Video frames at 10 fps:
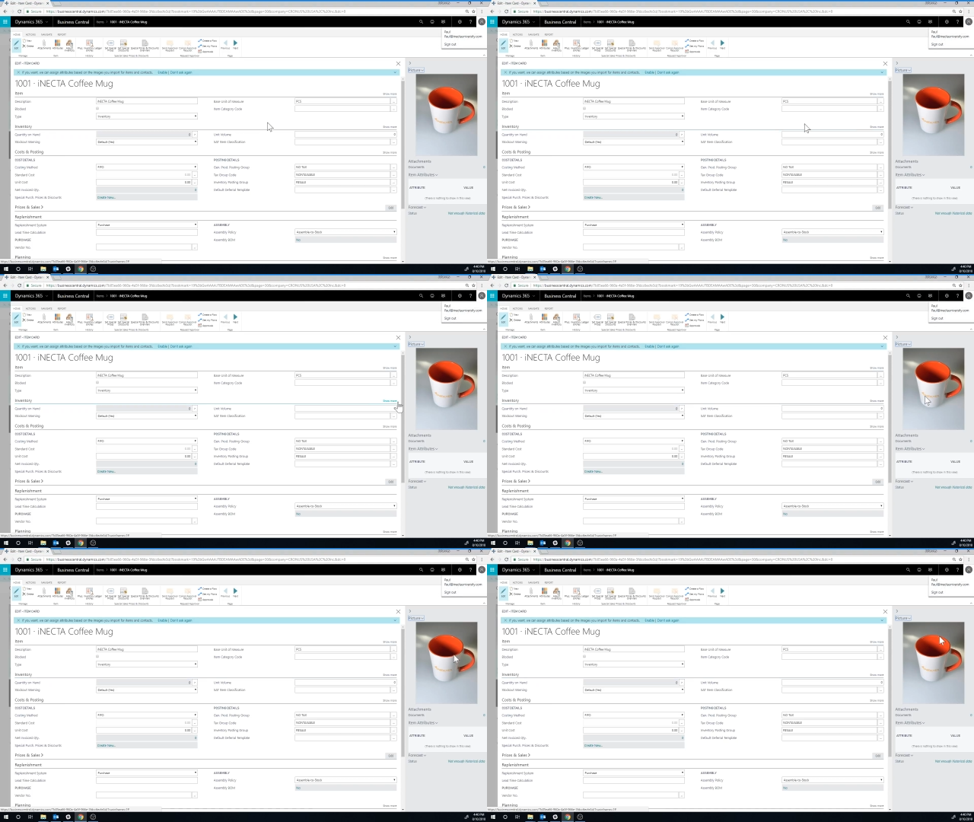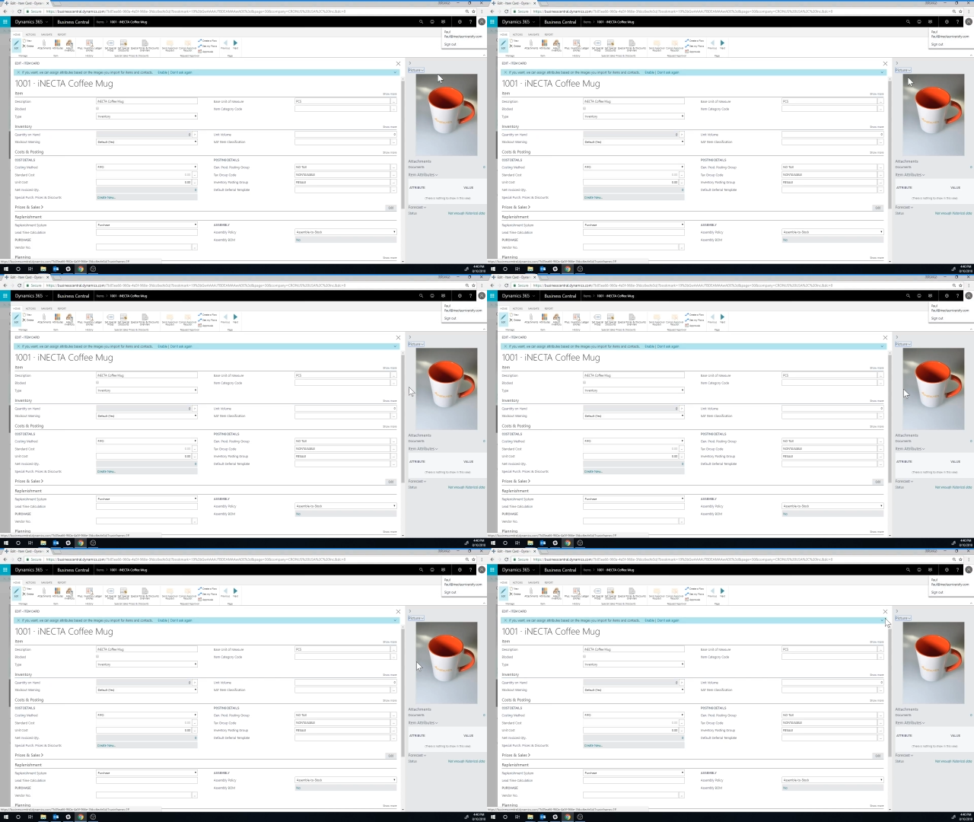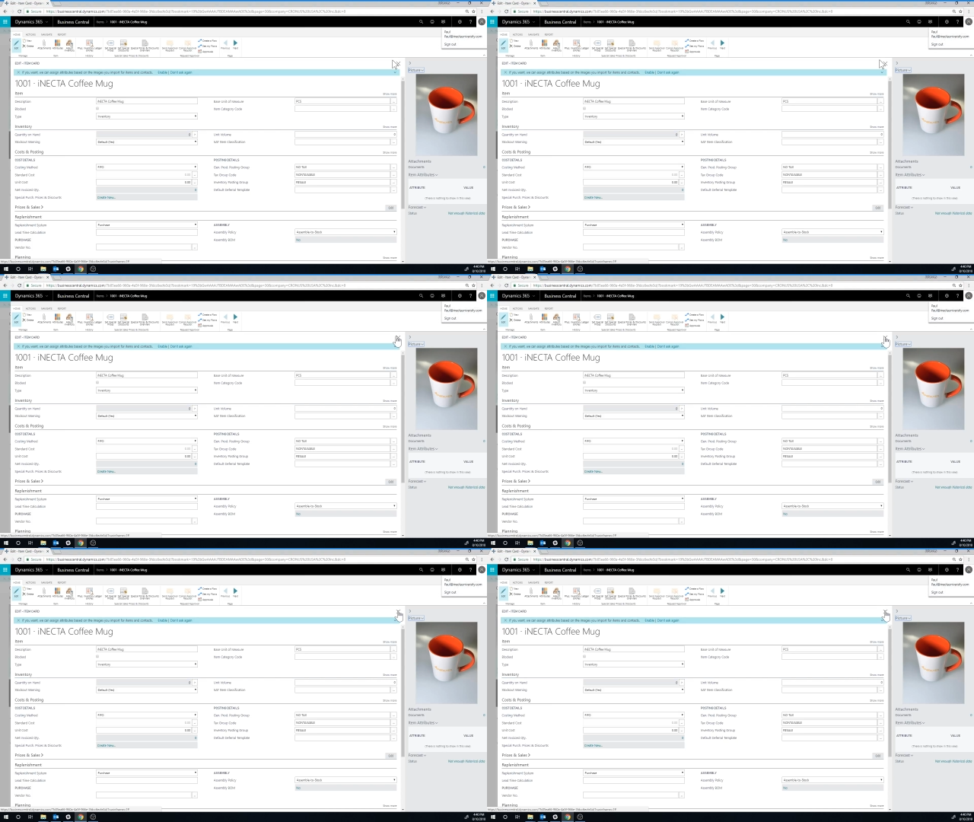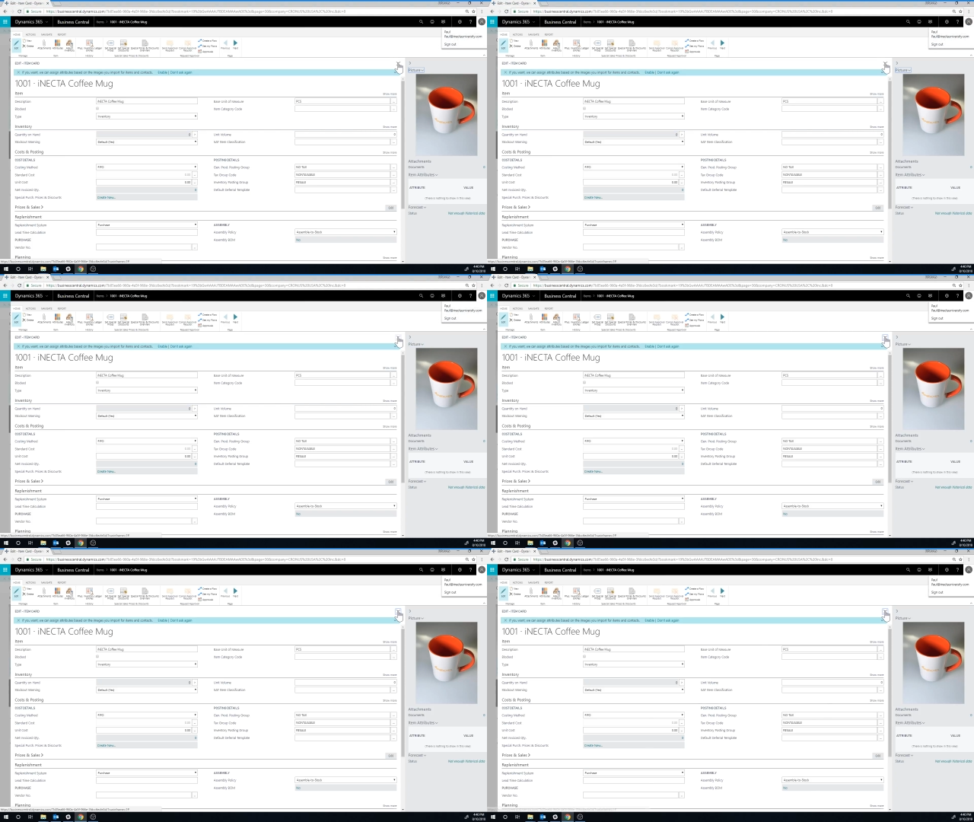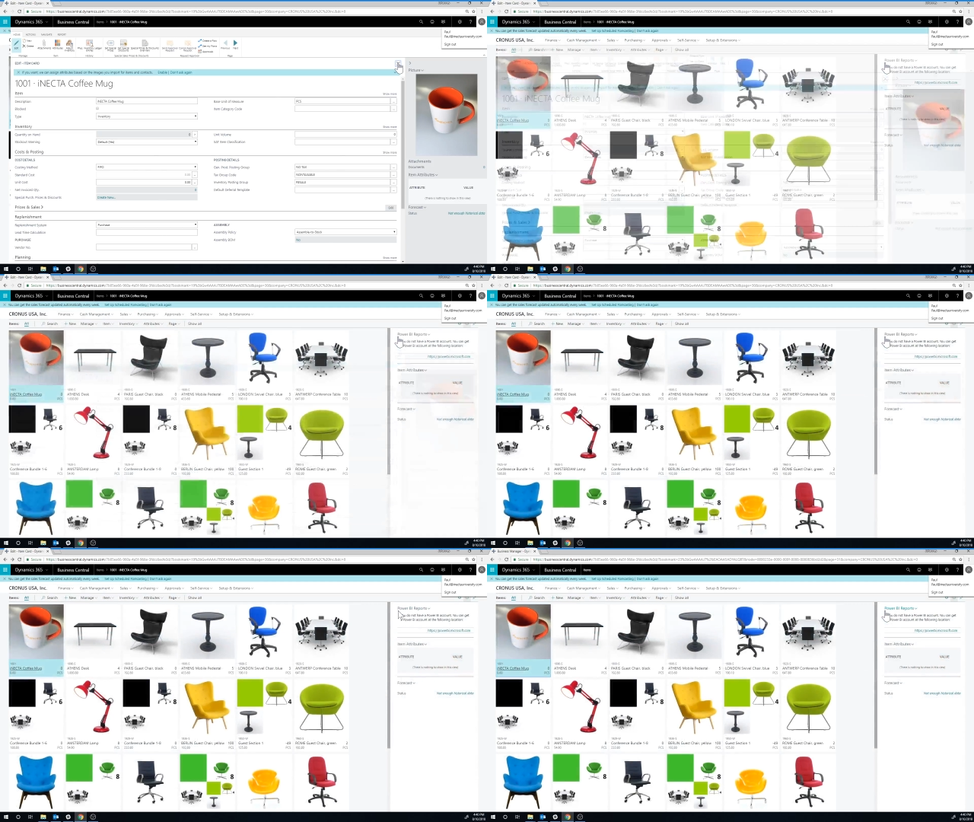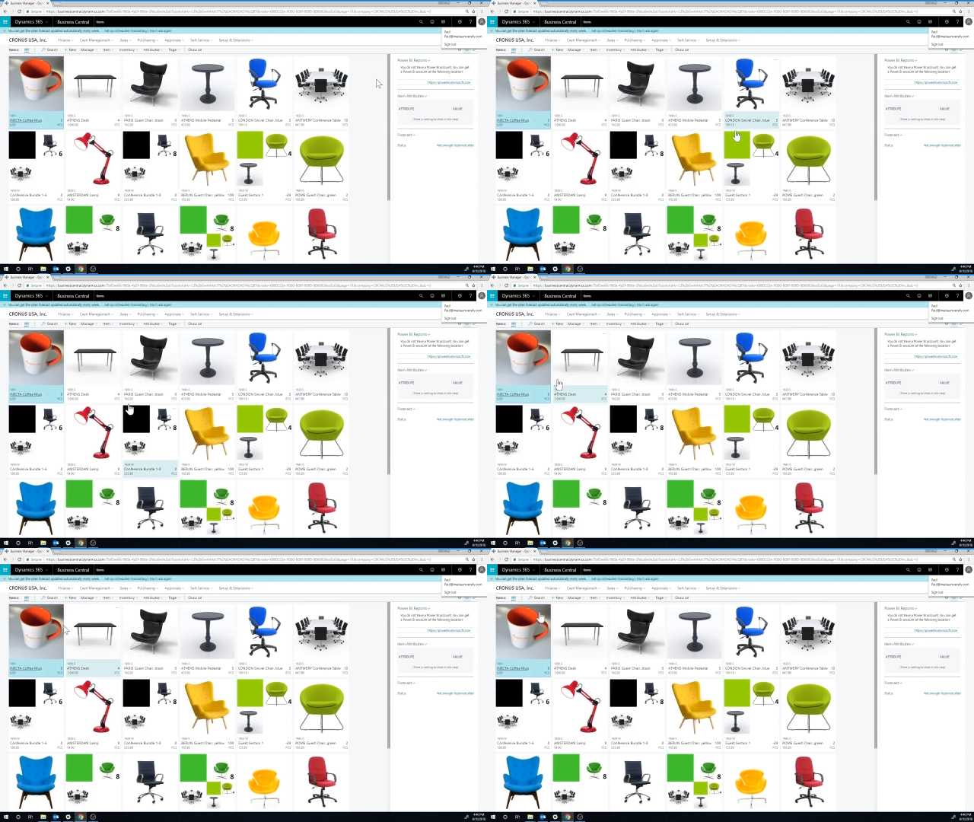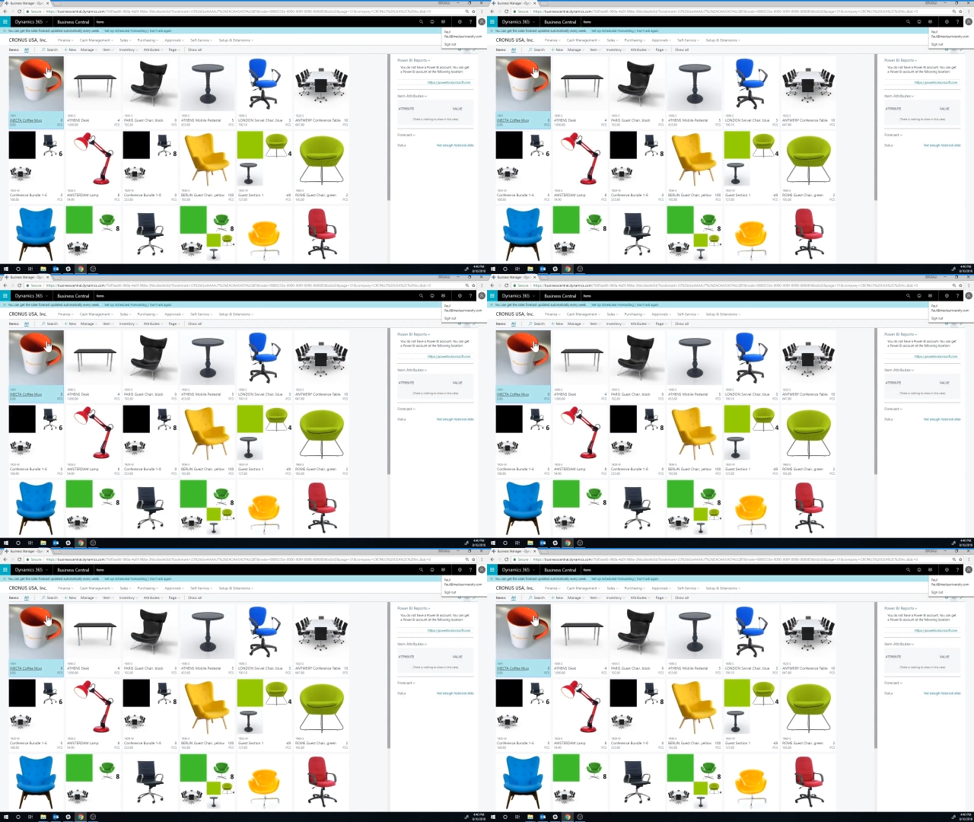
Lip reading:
No face is visible, so there are no lips to read.